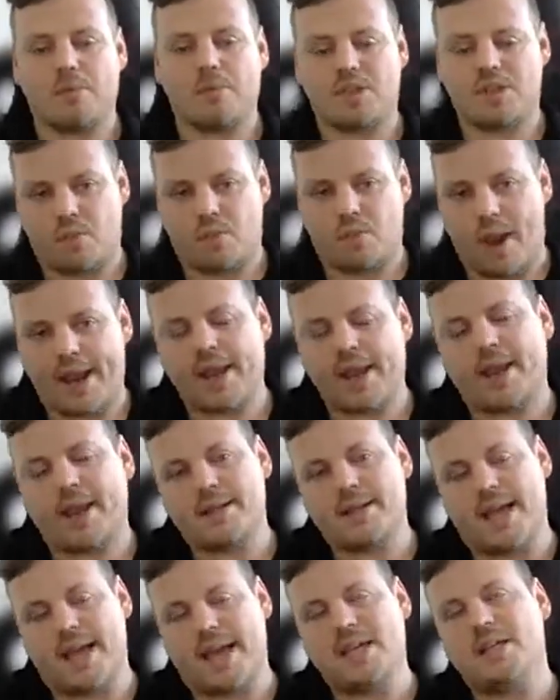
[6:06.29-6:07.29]
Swagger
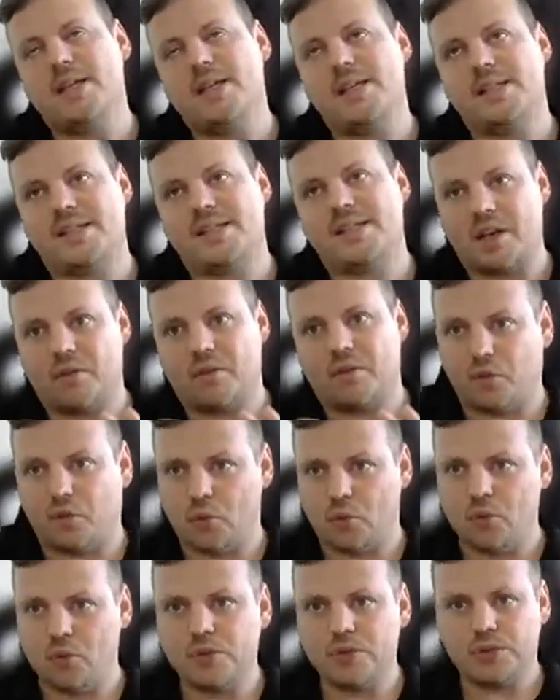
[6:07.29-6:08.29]
is actually a set of
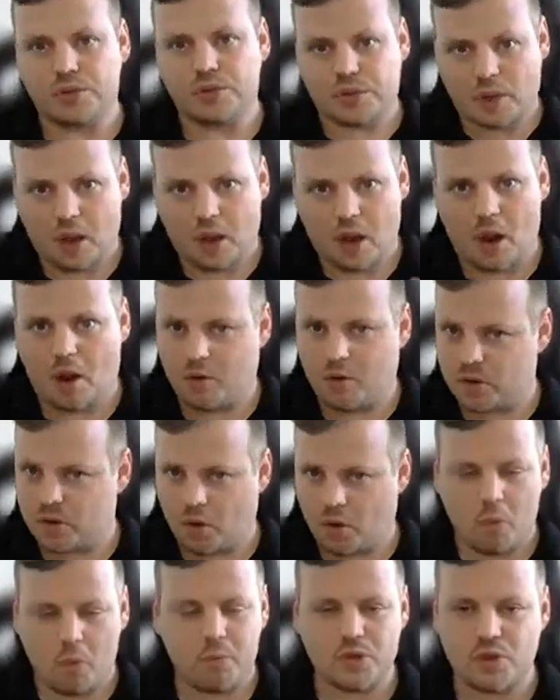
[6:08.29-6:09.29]
tools,
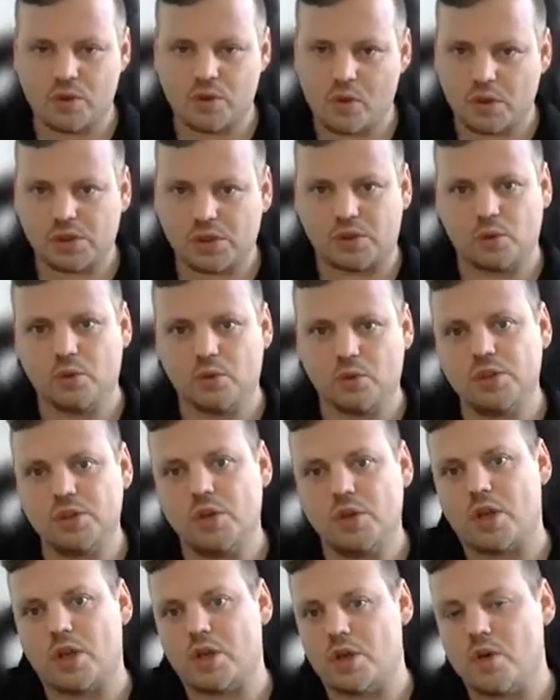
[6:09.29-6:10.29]
open source tools
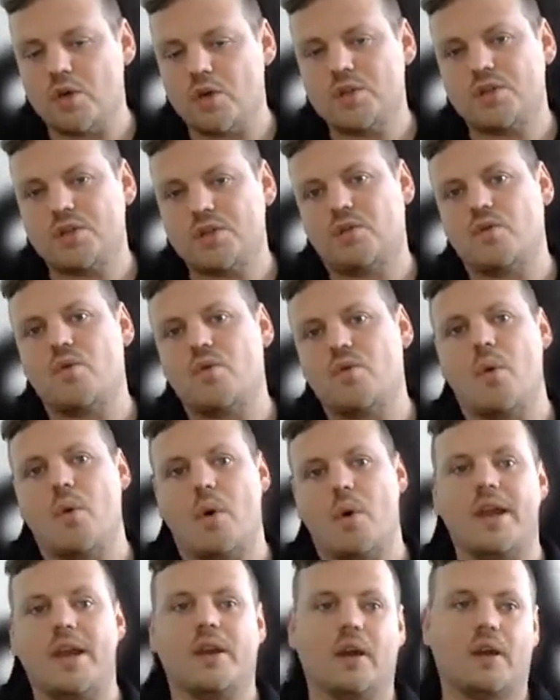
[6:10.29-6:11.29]
you can use
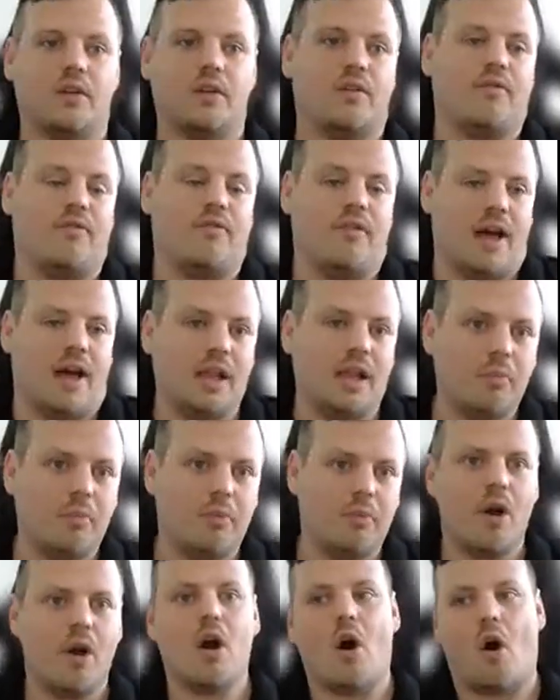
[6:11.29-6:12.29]
to either
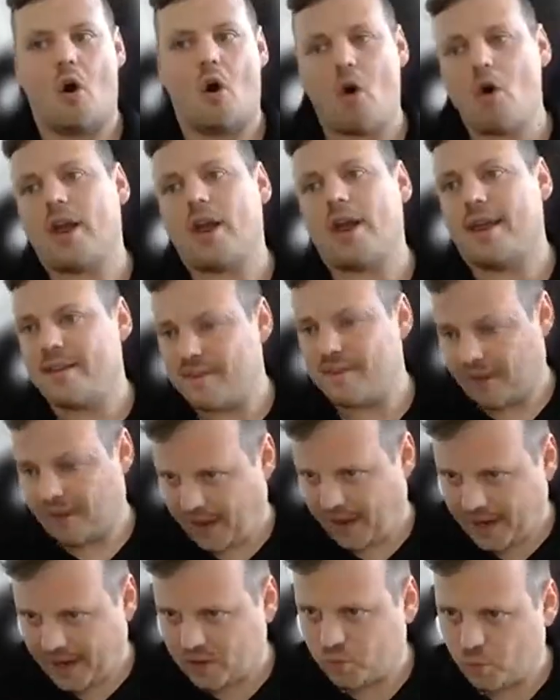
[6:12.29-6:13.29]
develop or
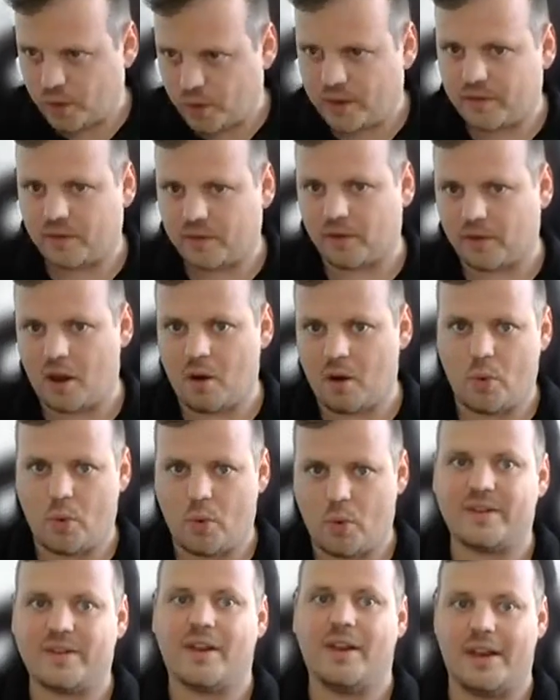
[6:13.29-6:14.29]
interact with
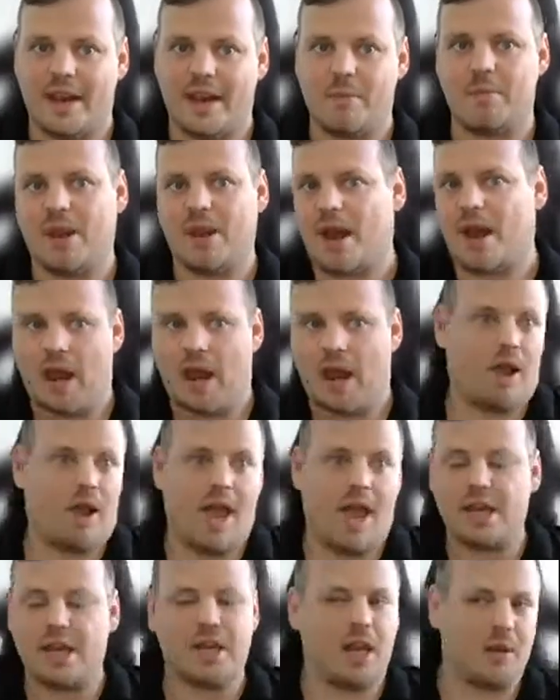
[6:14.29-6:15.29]
an API,
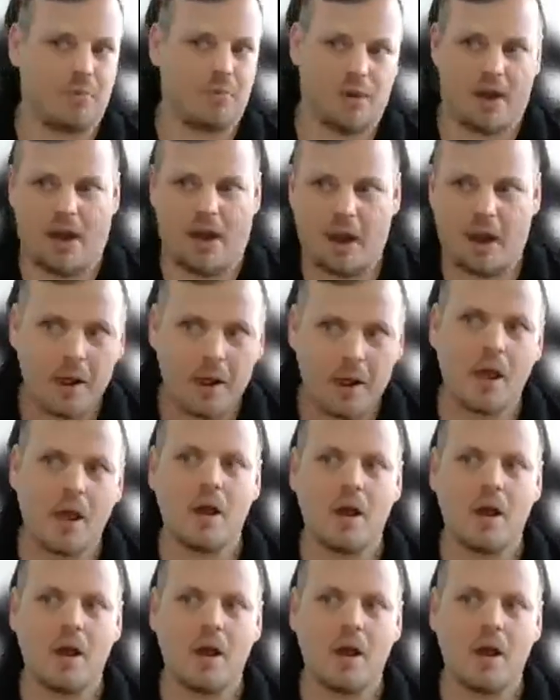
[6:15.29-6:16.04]
any API.